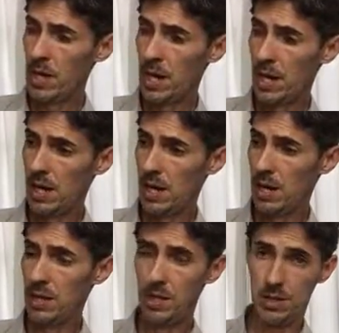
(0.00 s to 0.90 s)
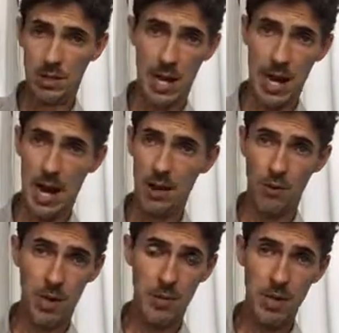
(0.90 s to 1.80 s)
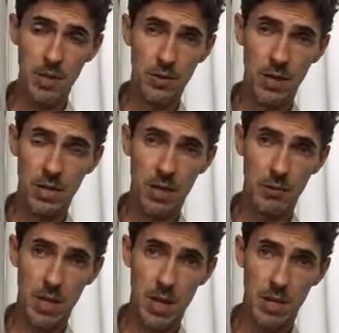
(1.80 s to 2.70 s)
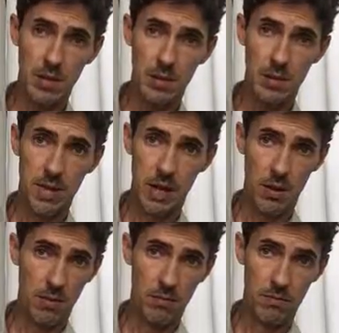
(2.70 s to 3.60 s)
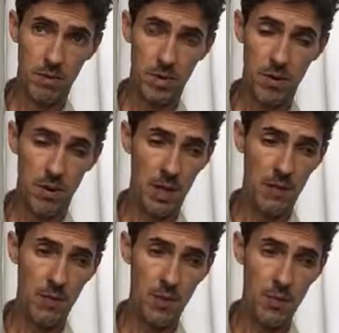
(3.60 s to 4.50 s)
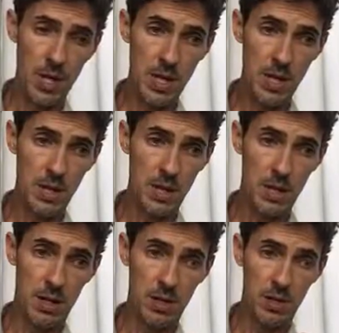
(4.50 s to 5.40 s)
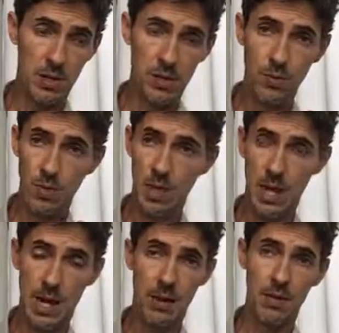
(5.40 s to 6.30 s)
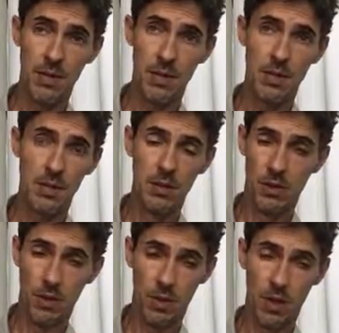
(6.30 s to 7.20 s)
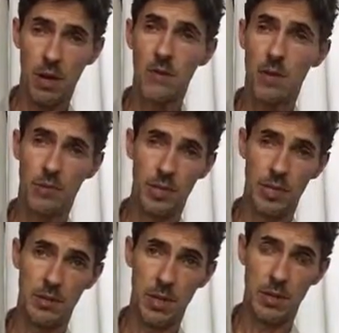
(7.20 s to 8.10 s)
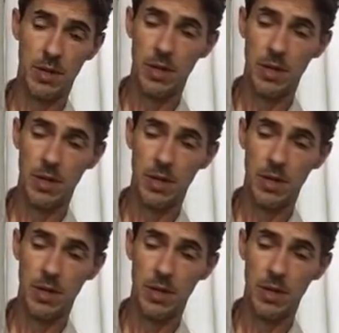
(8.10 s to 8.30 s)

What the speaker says: I don't recommend using sunblock at all. So if you need to get out of the sun or cover up with something.